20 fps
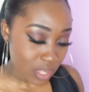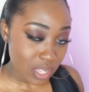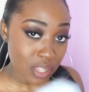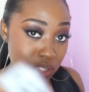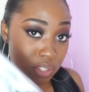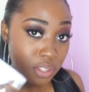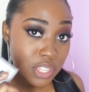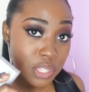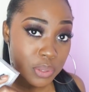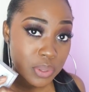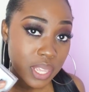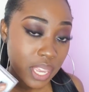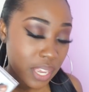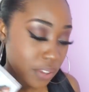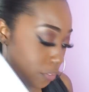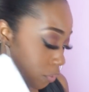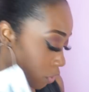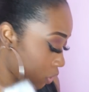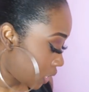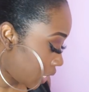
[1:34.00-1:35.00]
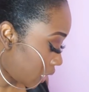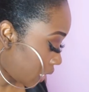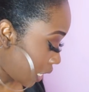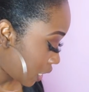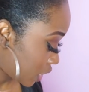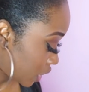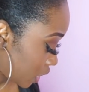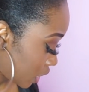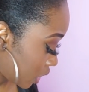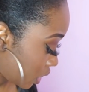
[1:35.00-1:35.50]
So these are the A14
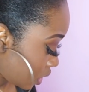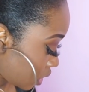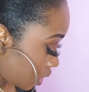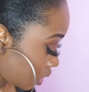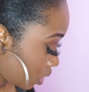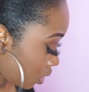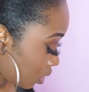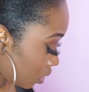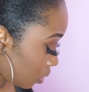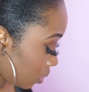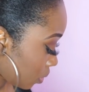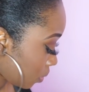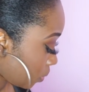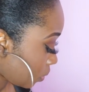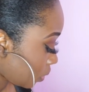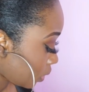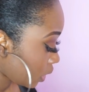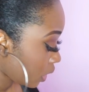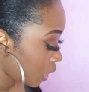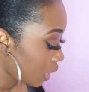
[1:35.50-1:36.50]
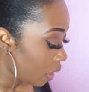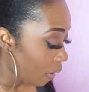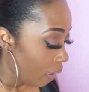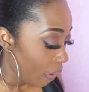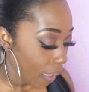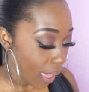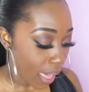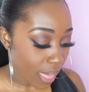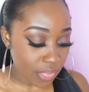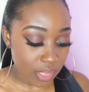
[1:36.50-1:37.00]
lashes,
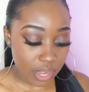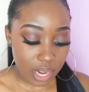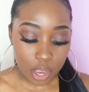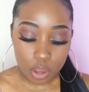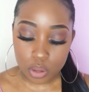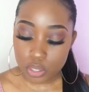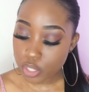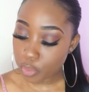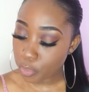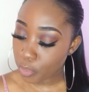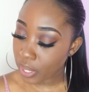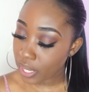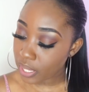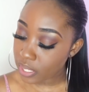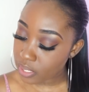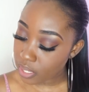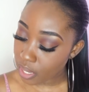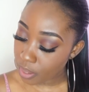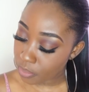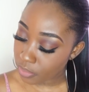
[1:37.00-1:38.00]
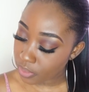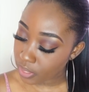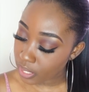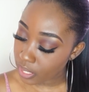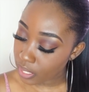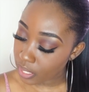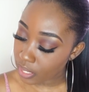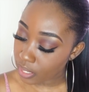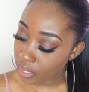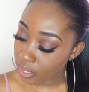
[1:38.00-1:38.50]
and then I also picked up
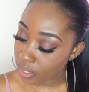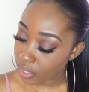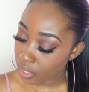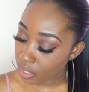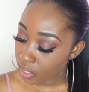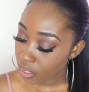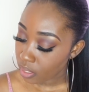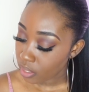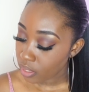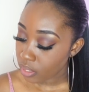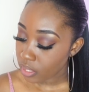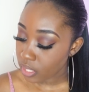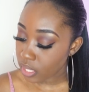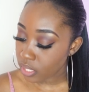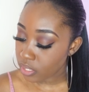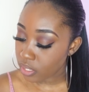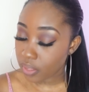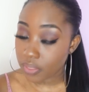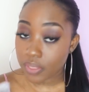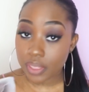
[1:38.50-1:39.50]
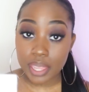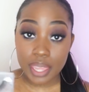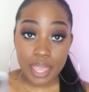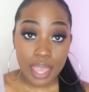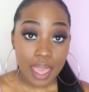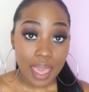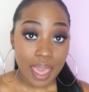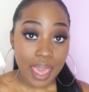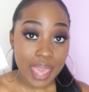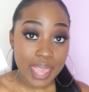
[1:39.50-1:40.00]
these are the
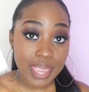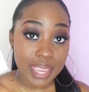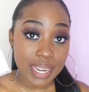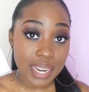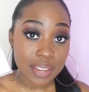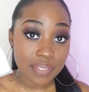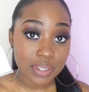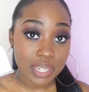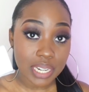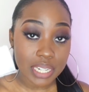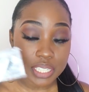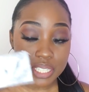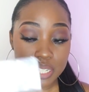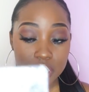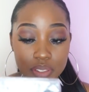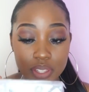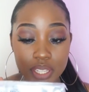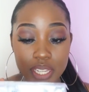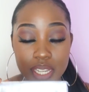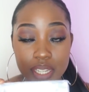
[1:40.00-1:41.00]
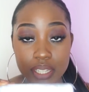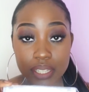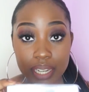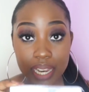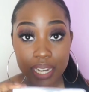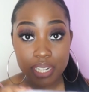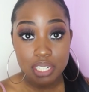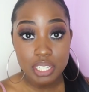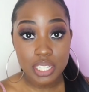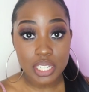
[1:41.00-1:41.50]
A11 lashes. Now these
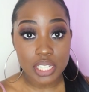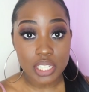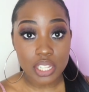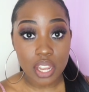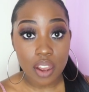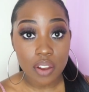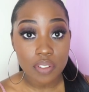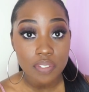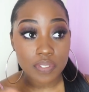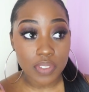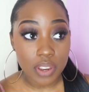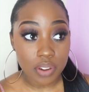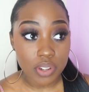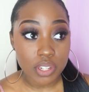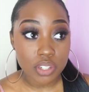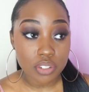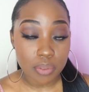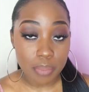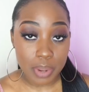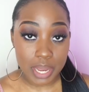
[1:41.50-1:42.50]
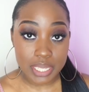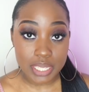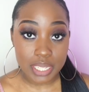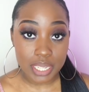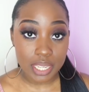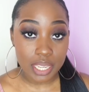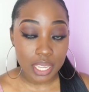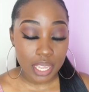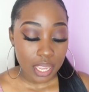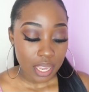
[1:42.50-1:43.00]
lashes are very
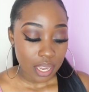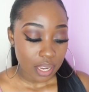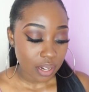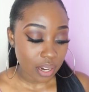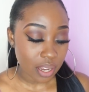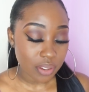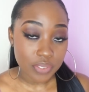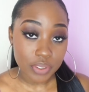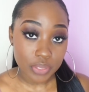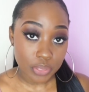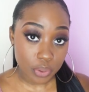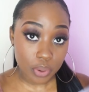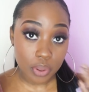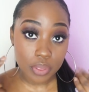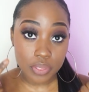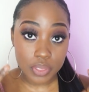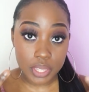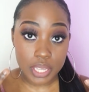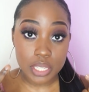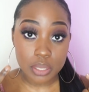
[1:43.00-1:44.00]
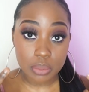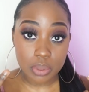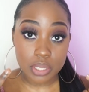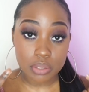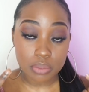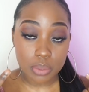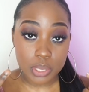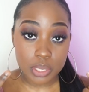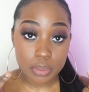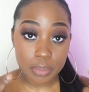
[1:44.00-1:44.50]
dramatic. Now if you thought these ones
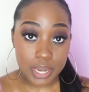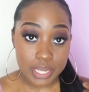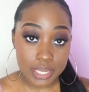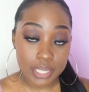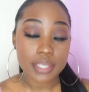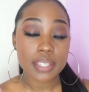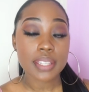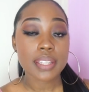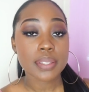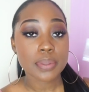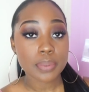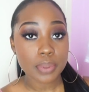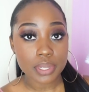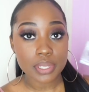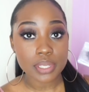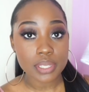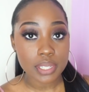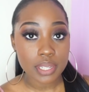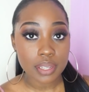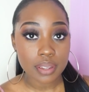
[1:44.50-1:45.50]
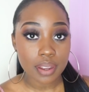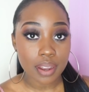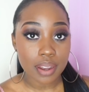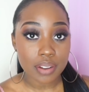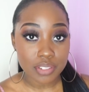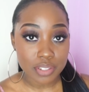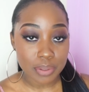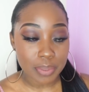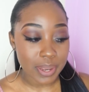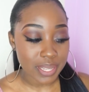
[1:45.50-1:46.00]
were dramatic, these ones are
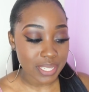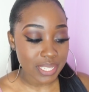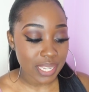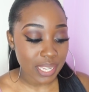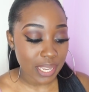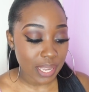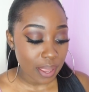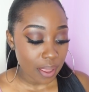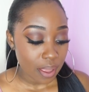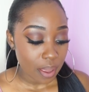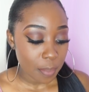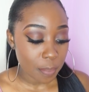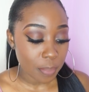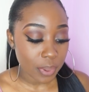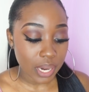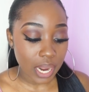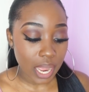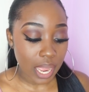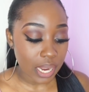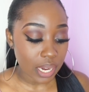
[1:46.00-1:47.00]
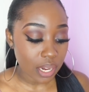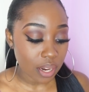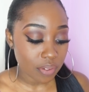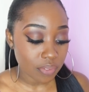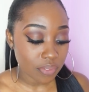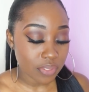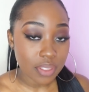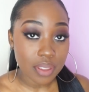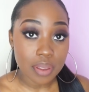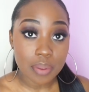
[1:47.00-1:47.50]
dramatic, but I
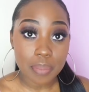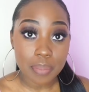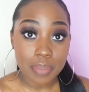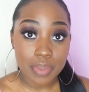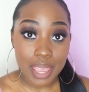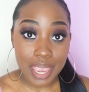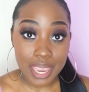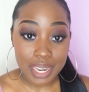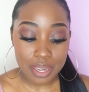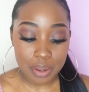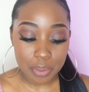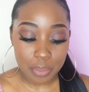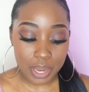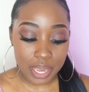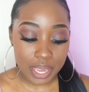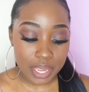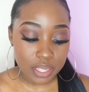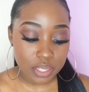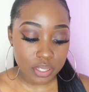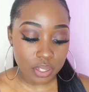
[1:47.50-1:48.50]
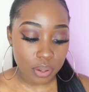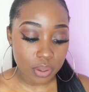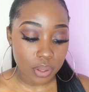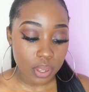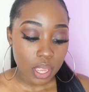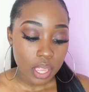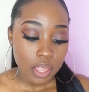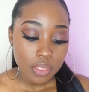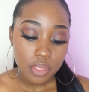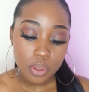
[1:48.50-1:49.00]
love them anyway. So
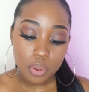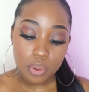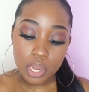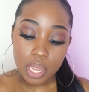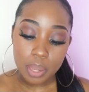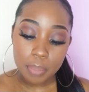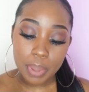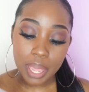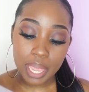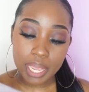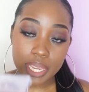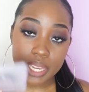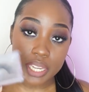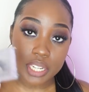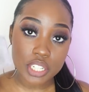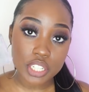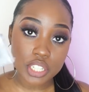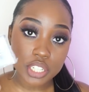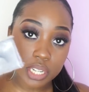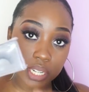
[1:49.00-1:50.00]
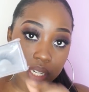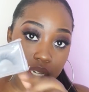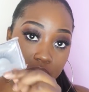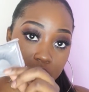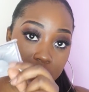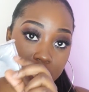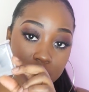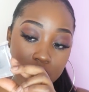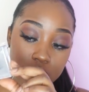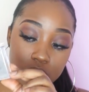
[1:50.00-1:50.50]
they all come packaged in
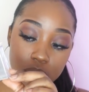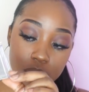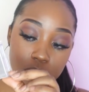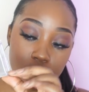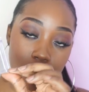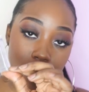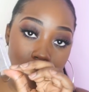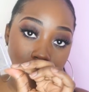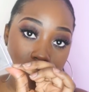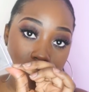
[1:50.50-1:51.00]
like the little, I